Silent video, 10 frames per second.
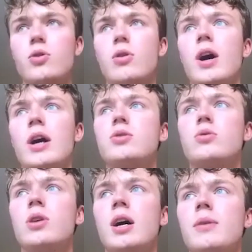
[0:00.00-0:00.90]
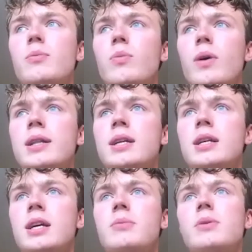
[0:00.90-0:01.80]
I saw. I did a
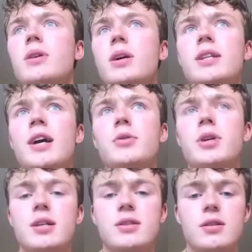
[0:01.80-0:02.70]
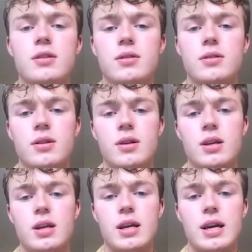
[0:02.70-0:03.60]
gig with Daniel Kitson,
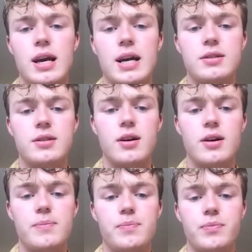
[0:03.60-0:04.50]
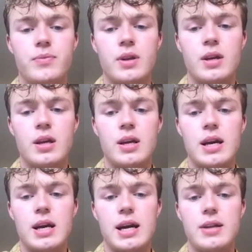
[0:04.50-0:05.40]
and
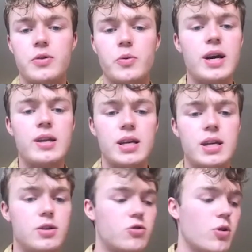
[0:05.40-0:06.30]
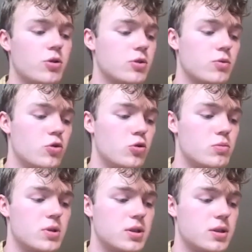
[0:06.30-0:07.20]
the way that he controls a room
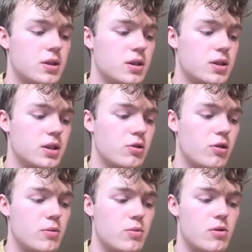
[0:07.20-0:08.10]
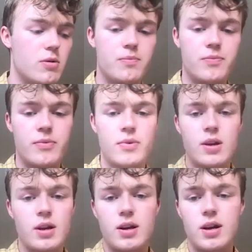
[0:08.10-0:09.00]
is incredible.
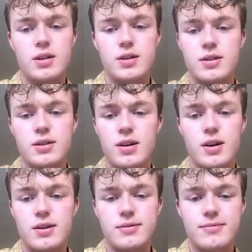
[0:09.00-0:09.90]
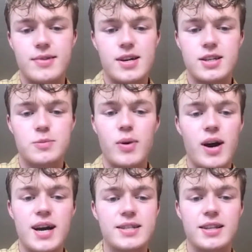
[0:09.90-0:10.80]
I
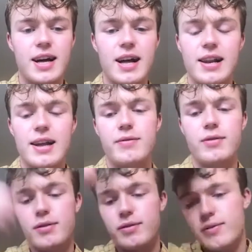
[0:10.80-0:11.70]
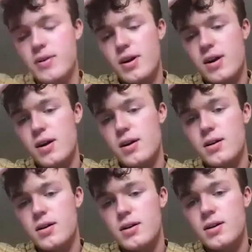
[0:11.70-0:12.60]
aspire to that level of
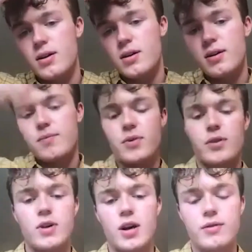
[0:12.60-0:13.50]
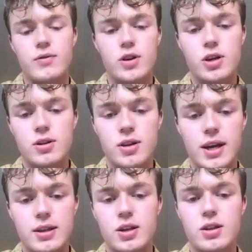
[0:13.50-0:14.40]
kind of.
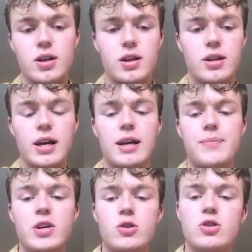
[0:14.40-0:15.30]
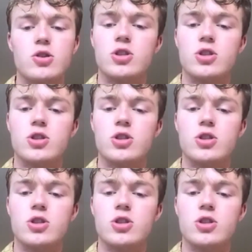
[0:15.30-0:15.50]
Like he just looks